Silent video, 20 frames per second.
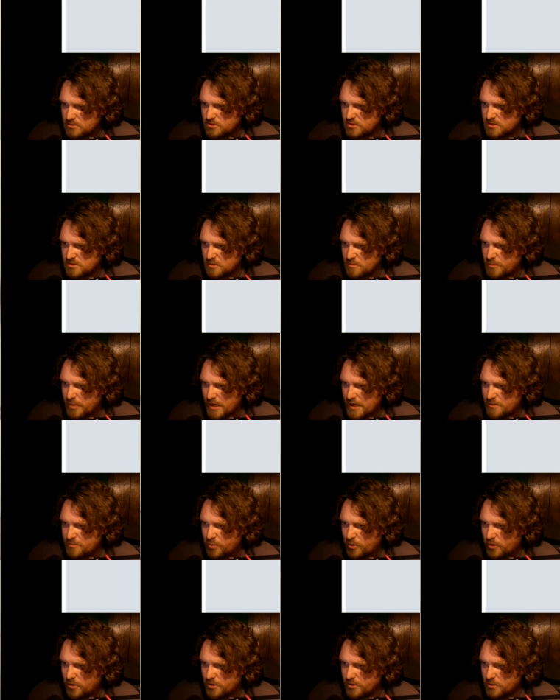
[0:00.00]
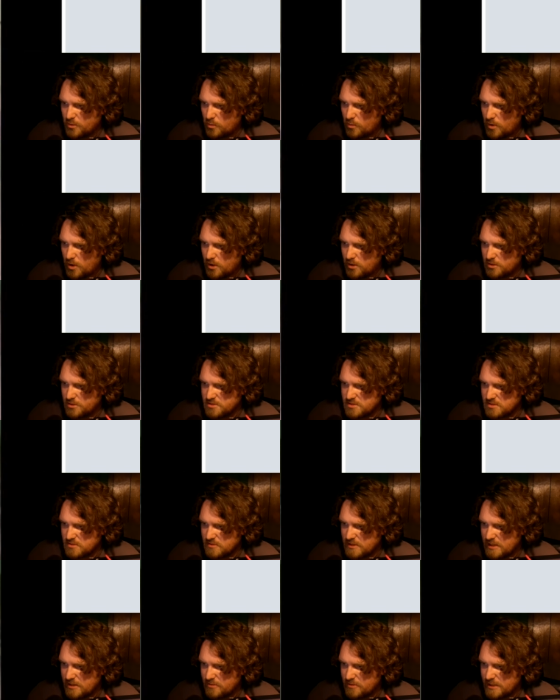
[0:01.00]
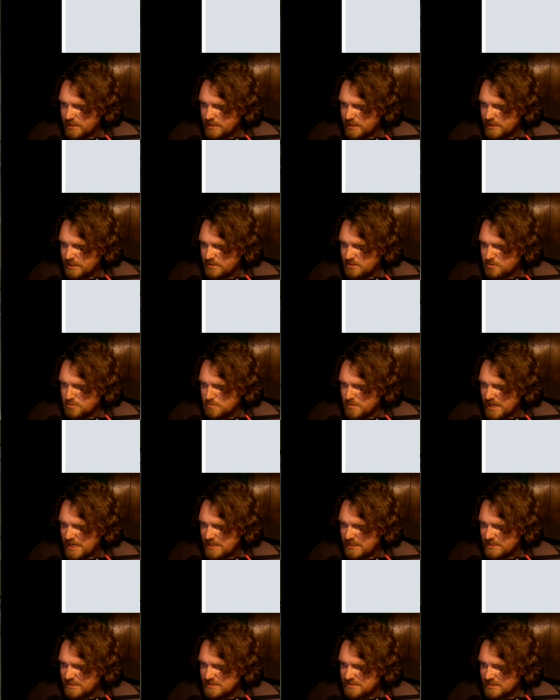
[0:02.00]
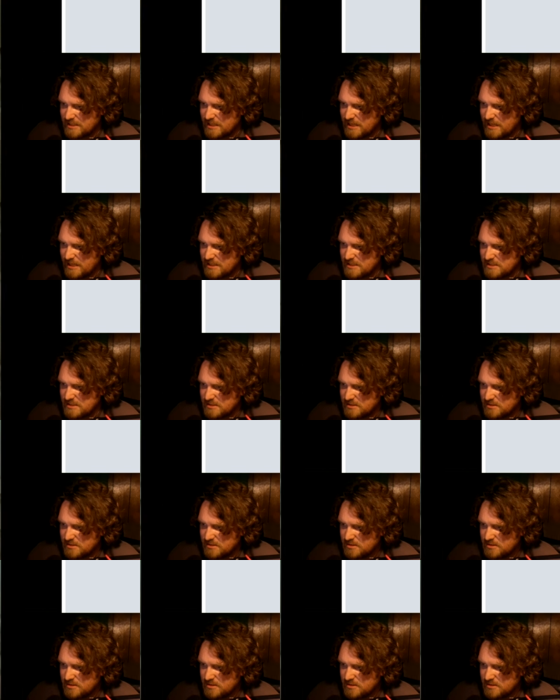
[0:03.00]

just the back part of the wall so that way they could do maintenance, I guess.